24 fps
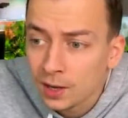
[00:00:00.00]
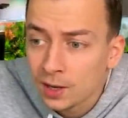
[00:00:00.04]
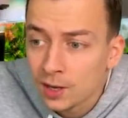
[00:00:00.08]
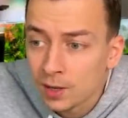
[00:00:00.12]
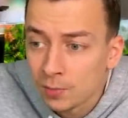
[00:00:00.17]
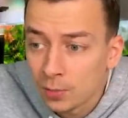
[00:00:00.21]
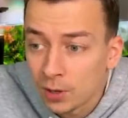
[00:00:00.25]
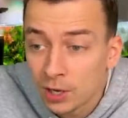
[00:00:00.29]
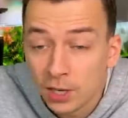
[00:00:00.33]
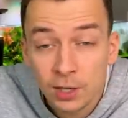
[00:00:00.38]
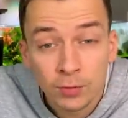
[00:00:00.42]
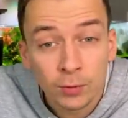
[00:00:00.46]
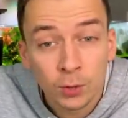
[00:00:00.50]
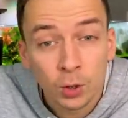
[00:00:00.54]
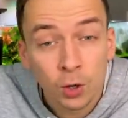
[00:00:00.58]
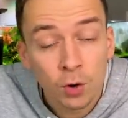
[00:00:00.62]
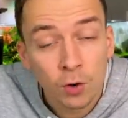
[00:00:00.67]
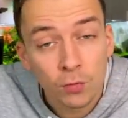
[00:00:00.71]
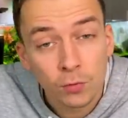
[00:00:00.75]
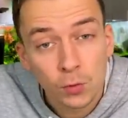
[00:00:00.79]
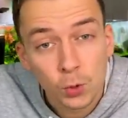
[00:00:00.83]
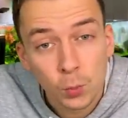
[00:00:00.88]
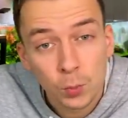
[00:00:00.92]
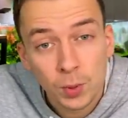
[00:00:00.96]
I even
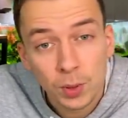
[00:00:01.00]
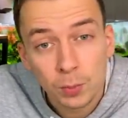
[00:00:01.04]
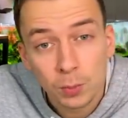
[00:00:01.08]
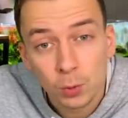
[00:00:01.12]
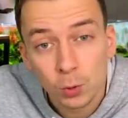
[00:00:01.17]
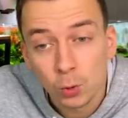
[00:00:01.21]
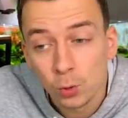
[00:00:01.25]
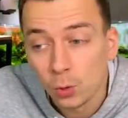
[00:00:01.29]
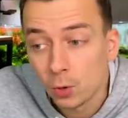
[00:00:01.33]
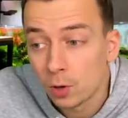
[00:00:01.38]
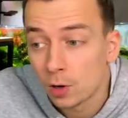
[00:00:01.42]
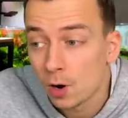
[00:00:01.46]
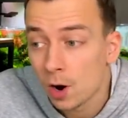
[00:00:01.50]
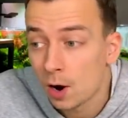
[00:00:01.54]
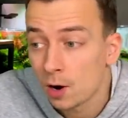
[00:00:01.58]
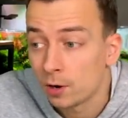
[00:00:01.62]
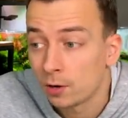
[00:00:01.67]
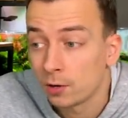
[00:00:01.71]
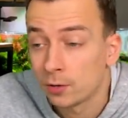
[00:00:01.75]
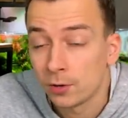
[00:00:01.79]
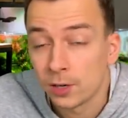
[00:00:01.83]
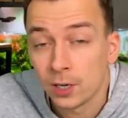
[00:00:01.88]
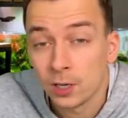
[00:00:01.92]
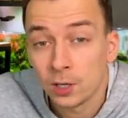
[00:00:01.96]
know a few people who
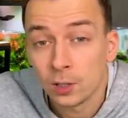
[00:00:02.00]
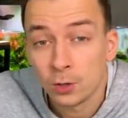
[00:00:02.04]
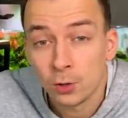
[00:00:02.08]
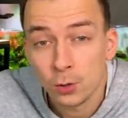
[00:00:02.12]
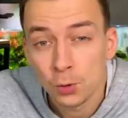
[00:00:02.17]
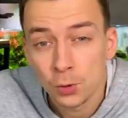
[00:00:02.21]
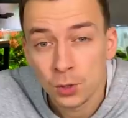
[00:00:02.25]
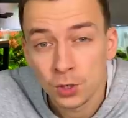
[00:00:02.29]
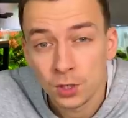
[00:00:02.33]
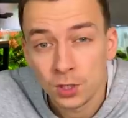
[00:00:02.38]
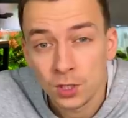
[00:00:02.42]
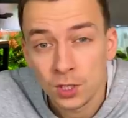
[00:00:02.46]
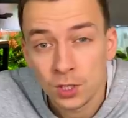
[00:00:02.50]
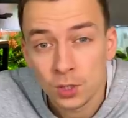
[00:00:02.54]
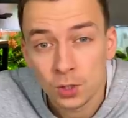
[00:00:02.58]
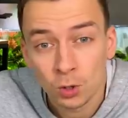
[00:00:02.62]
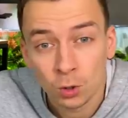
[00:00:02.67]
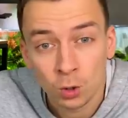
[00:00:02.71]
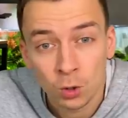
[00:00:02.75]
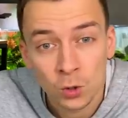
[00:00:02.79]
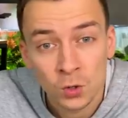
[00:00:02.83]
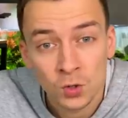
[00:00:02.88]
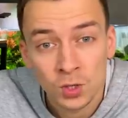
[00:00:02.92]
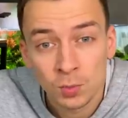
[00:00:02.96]
are already using these
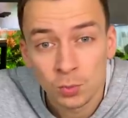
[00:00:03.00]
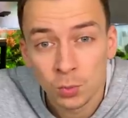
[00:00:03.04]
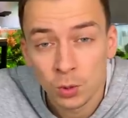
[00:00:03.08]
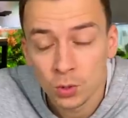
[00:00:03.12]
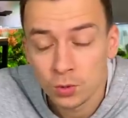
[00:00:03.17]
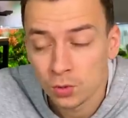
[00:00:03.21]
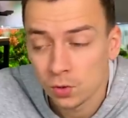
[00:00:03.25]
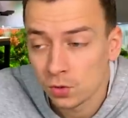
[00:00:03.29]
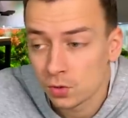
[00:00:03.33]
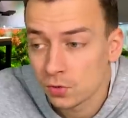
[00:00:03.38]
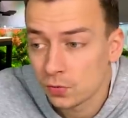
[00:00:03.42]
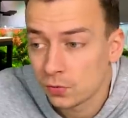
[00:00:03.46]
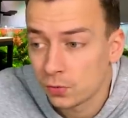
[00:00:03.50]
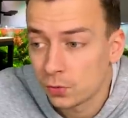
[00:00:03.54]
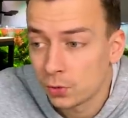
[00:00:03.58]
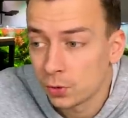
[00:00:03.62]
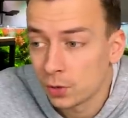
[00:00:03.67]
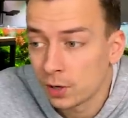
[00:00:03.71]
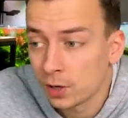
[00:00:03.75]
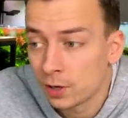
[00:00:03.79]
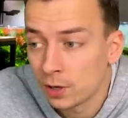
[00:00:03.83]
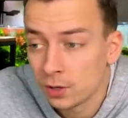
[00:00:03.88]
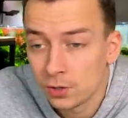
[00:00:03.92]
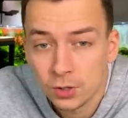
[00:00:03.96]
SodaStream bottles
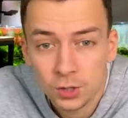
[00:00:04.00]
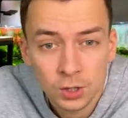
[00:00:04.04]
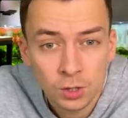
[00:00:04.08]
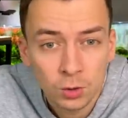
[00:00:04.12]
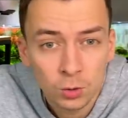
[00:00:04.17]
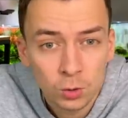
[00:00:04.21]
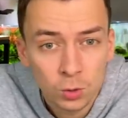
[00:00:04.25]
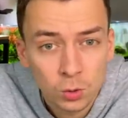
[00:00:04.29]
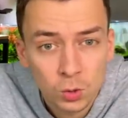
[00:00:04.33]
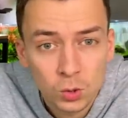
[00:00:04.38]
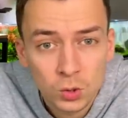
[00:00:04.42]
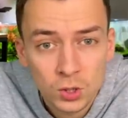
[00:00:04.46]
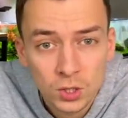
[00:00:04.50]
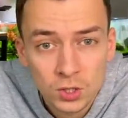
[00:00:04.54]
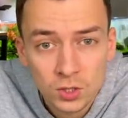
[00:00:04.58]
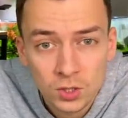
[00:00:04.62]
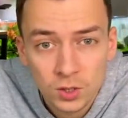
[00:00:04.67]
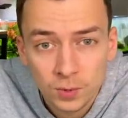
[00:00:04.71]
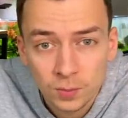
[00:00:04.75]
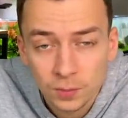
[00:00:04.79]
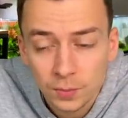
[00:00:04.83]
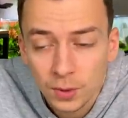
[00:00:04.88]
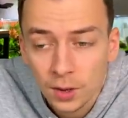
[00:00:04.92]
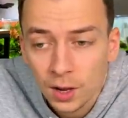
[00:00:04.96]
for their CO2
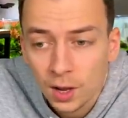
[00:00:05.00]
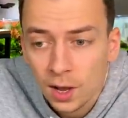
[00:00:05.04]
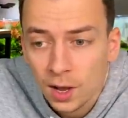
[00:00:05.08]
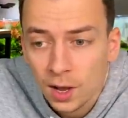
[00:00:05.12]
system.